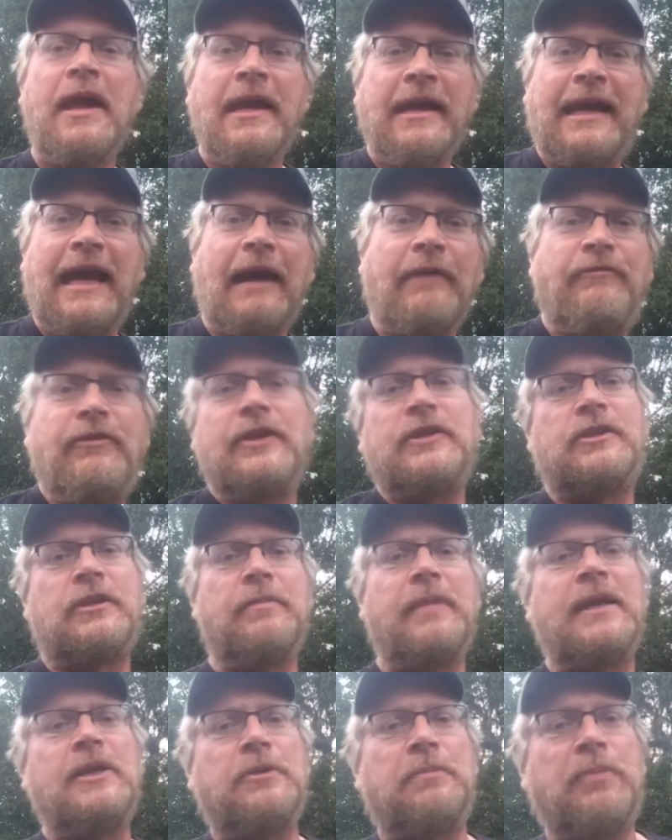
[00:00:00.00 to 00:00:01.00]
Catfish is a
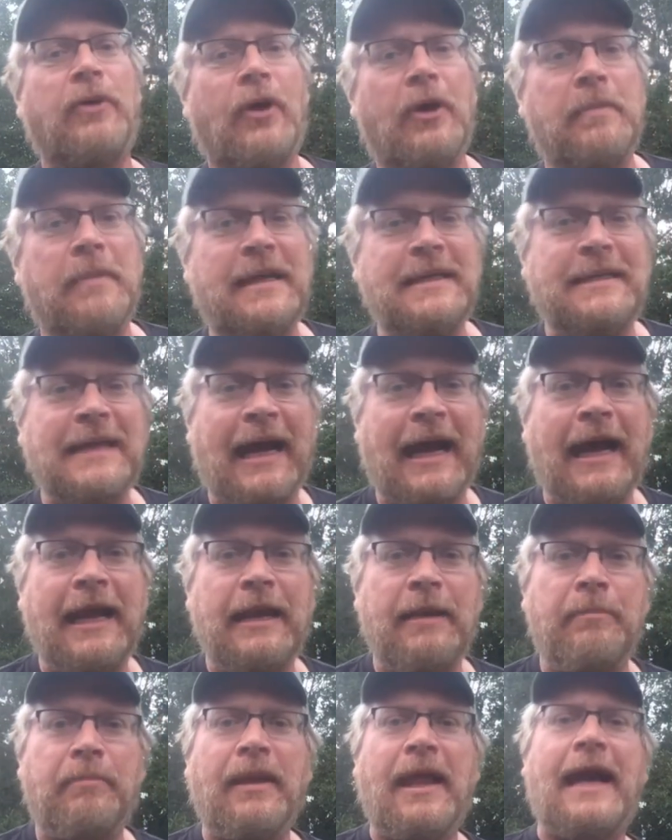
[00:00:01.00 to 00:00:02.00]
major part of my
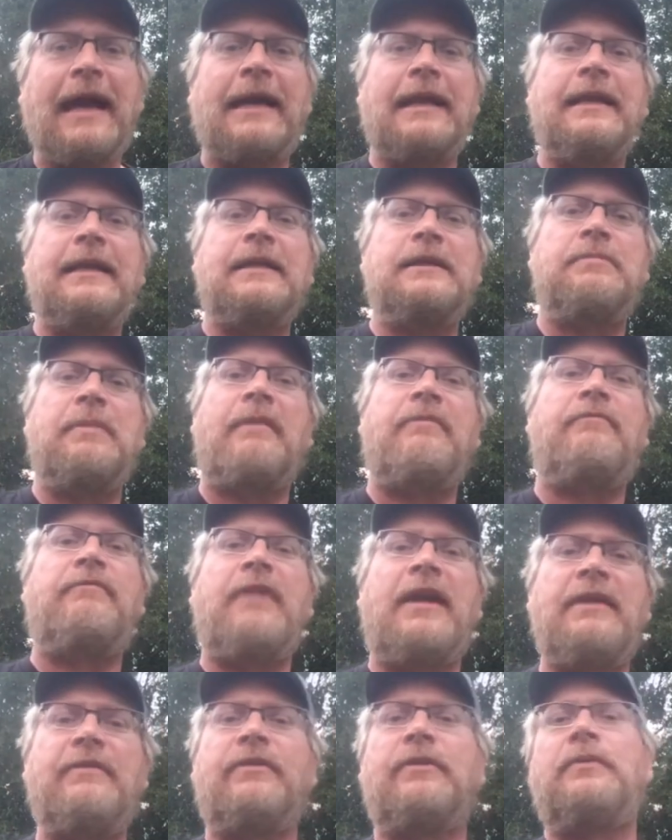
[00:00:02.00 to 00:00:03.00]
diet, and blackening is my
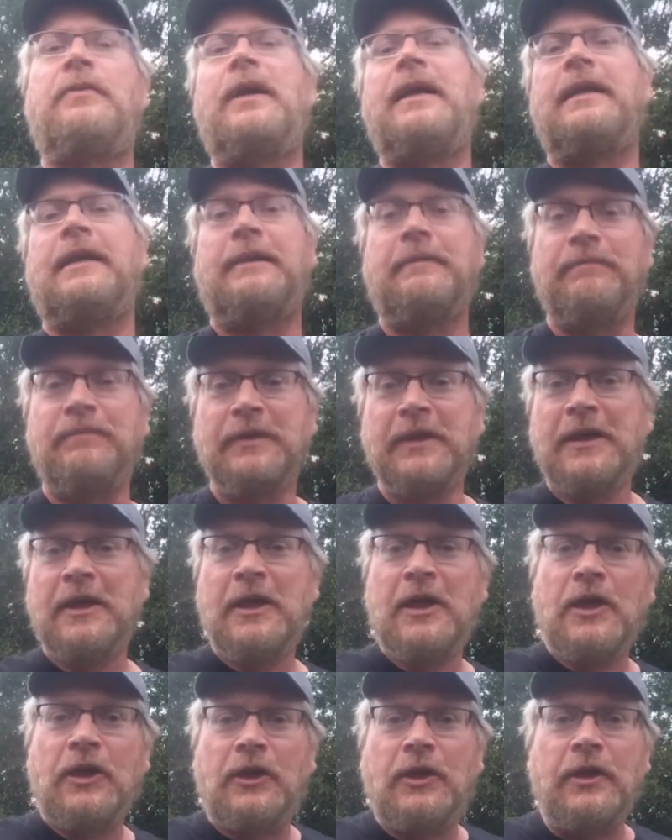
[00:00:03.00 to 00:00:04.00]
favorite way to
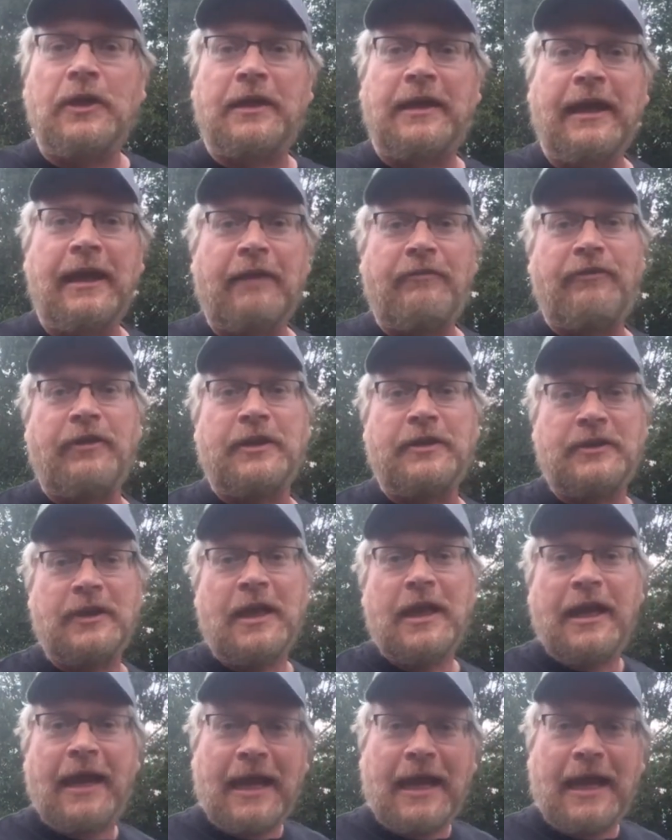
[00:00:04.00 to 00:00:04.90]
cook catfish.